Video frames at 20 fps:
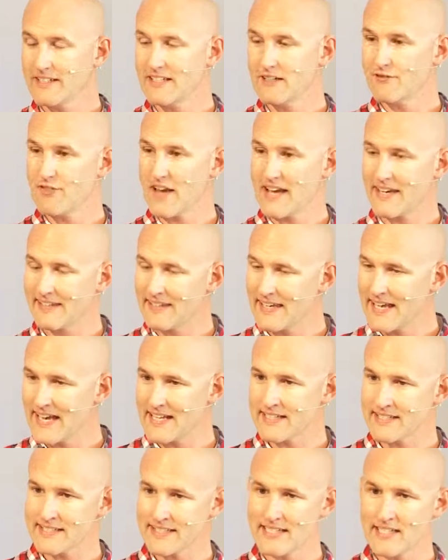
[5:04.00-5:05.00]
give that
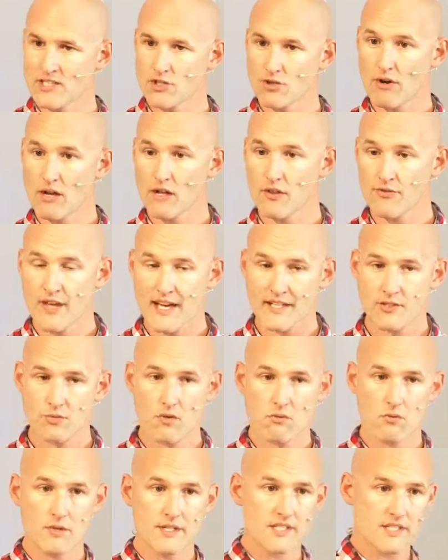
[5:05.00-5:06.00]
land to Israel. And that's
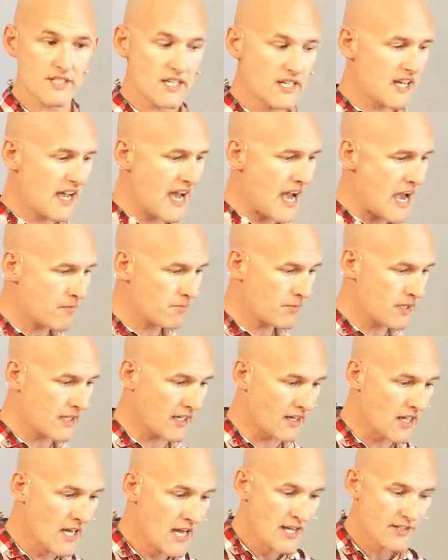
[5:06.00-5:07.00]
what we see
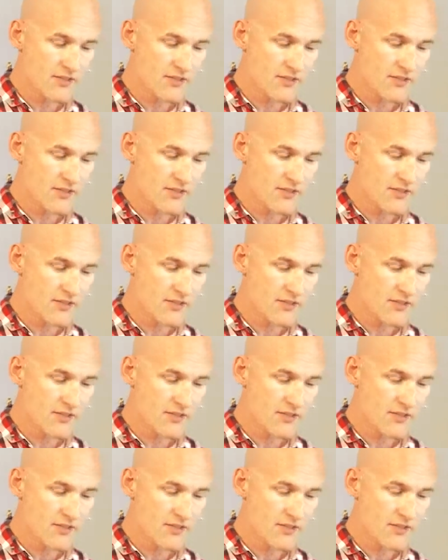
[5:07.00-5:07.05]
happening.